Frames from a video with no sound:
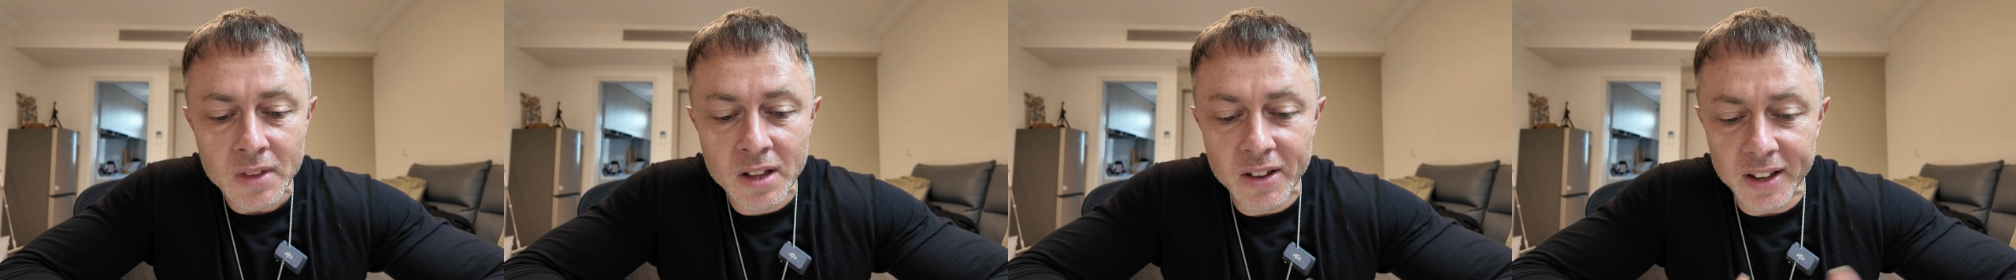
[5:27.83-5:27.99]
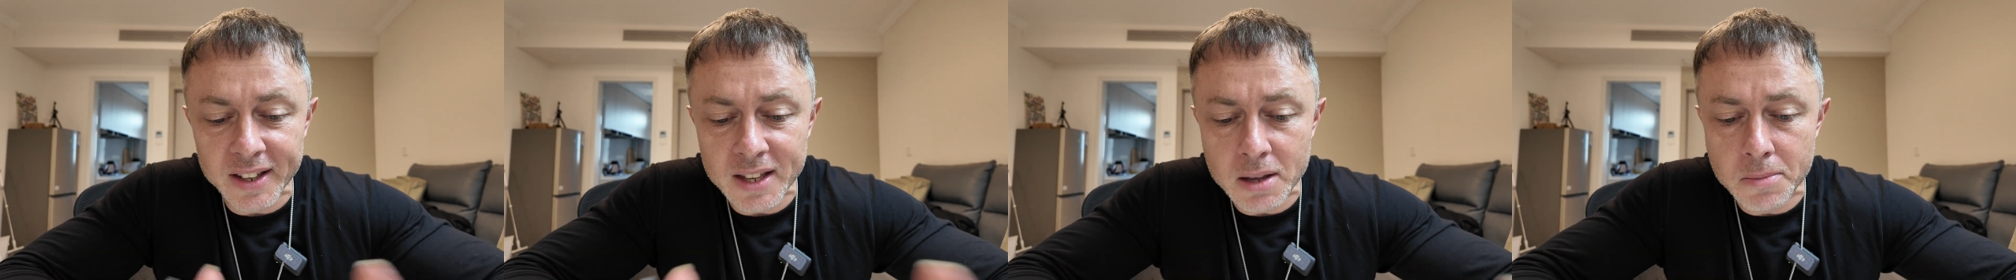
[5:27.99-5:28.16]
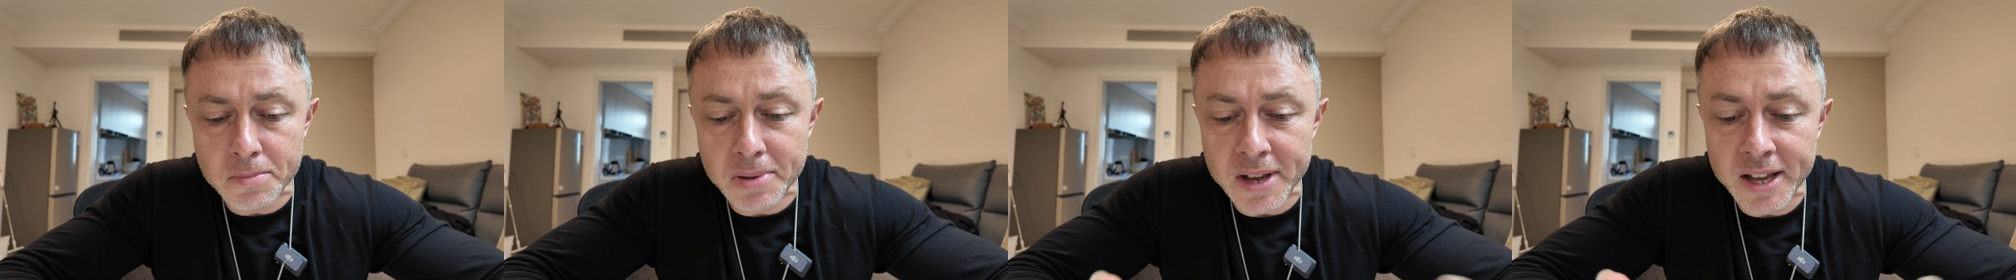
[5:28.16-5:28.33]

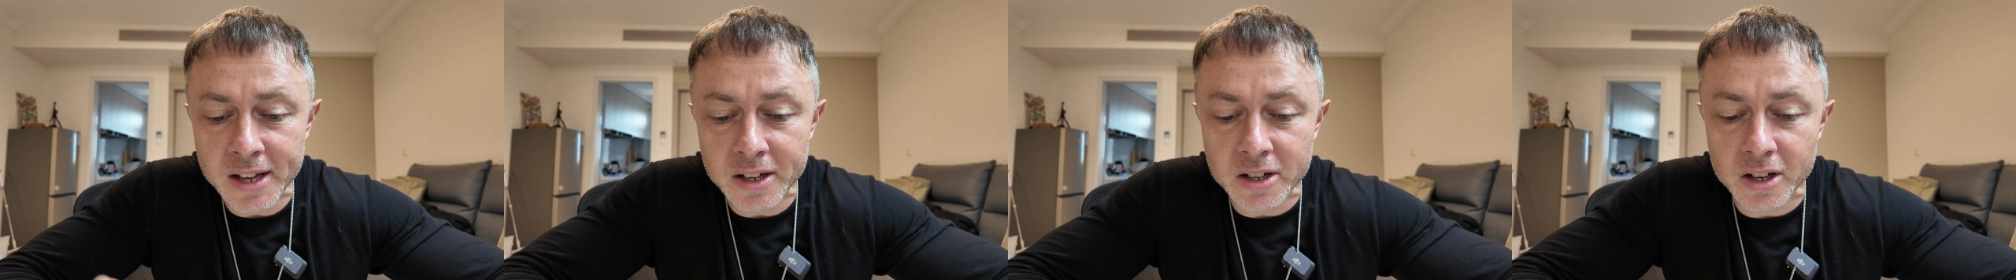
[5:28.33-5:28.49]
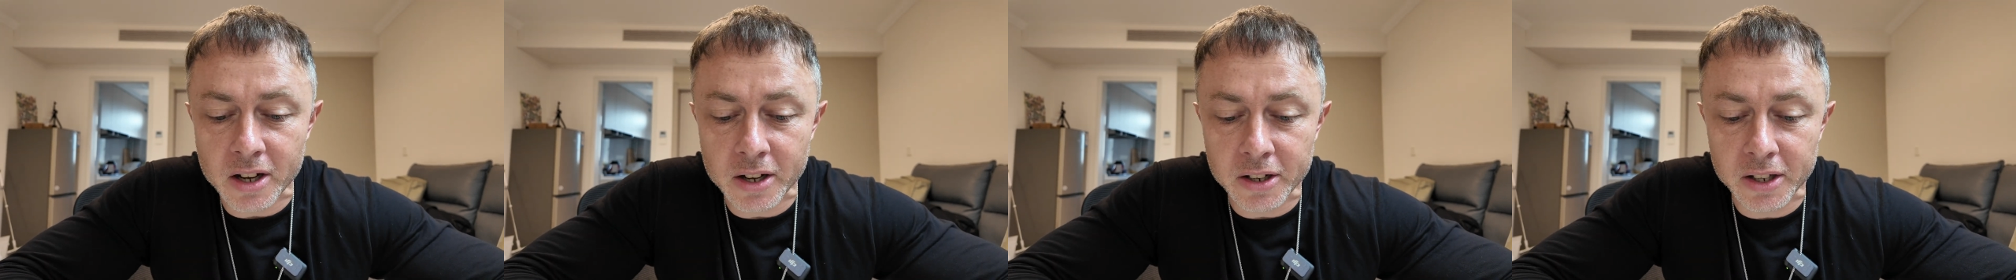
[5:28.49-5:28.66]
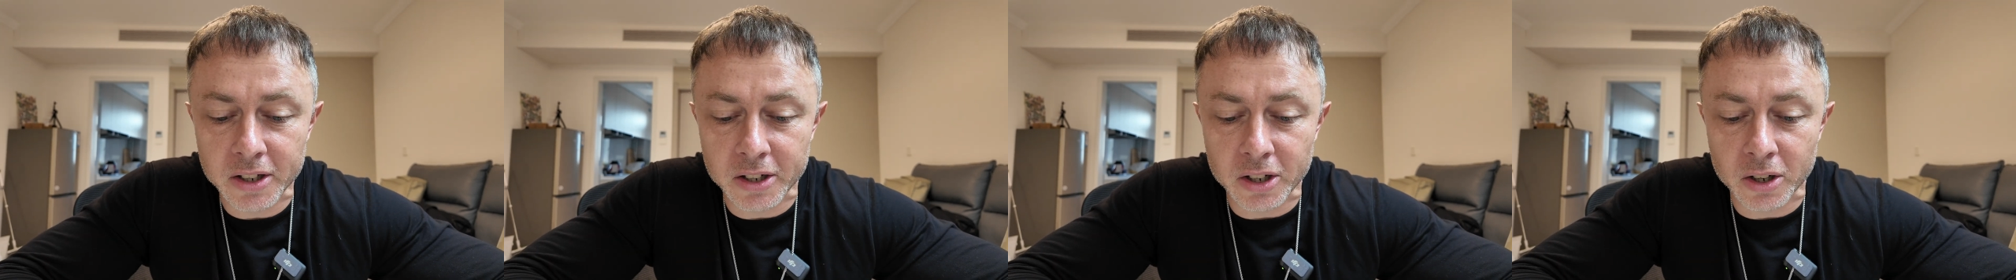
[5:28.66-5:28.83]
like in
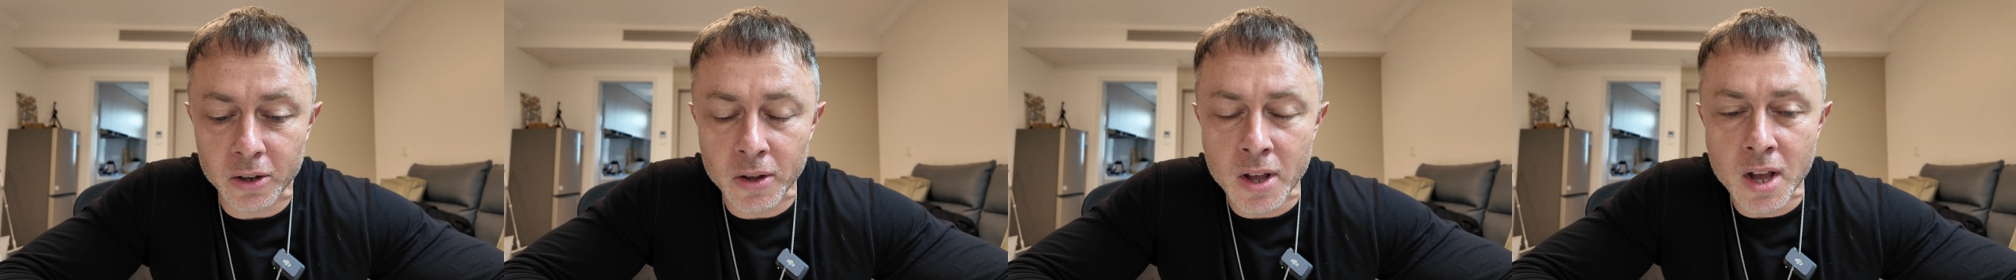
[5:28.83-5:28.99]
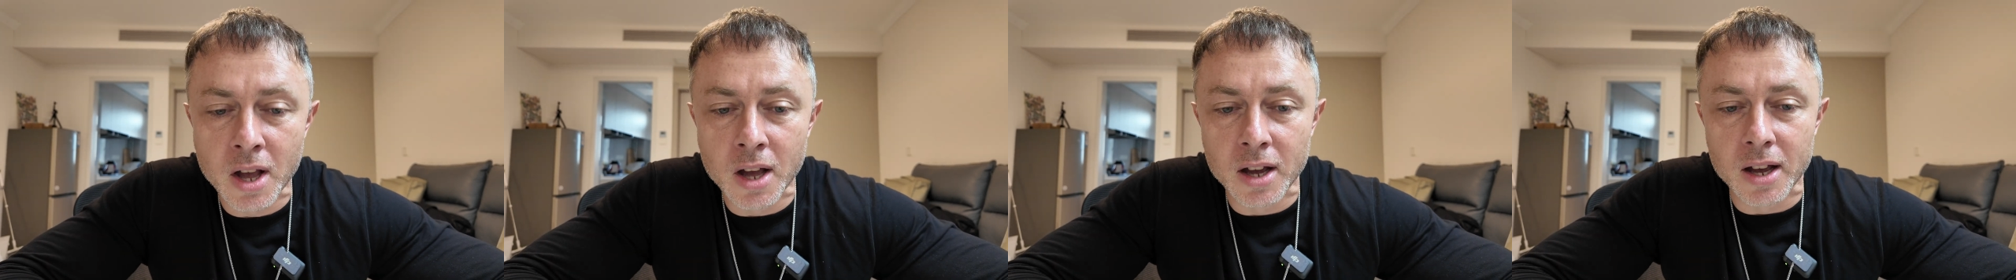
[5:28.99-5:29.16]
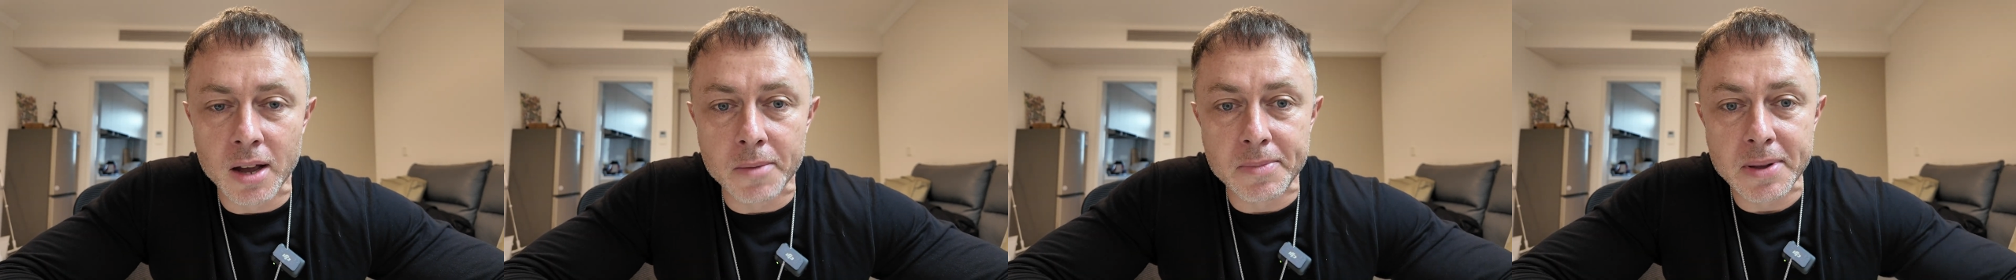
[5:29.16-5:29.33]
Bangkok, you know,
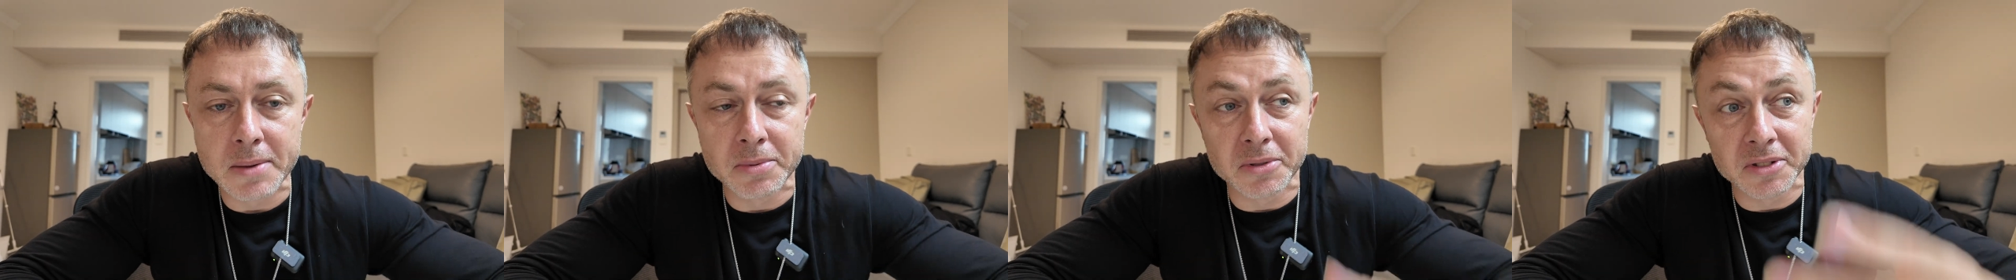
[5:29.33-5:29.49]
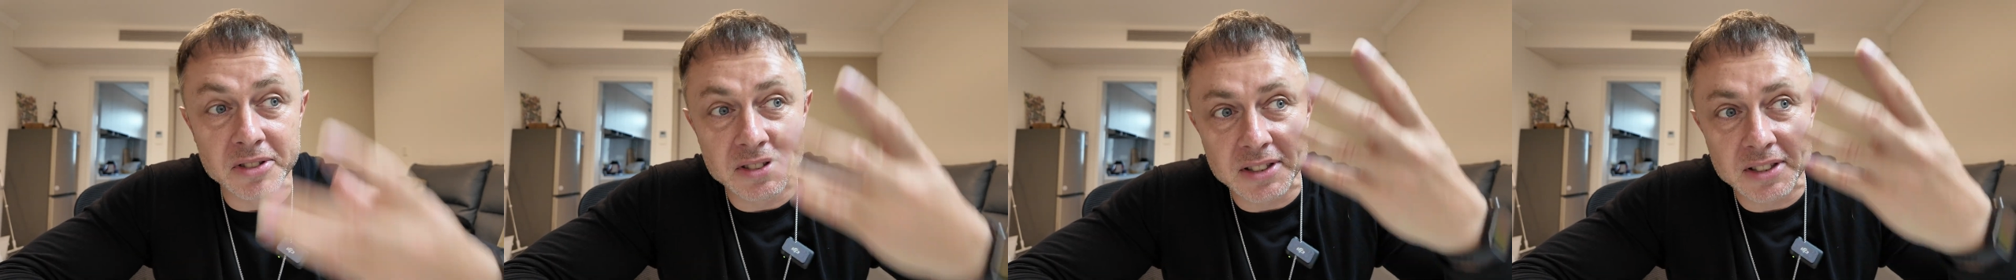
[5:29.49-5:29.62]
and people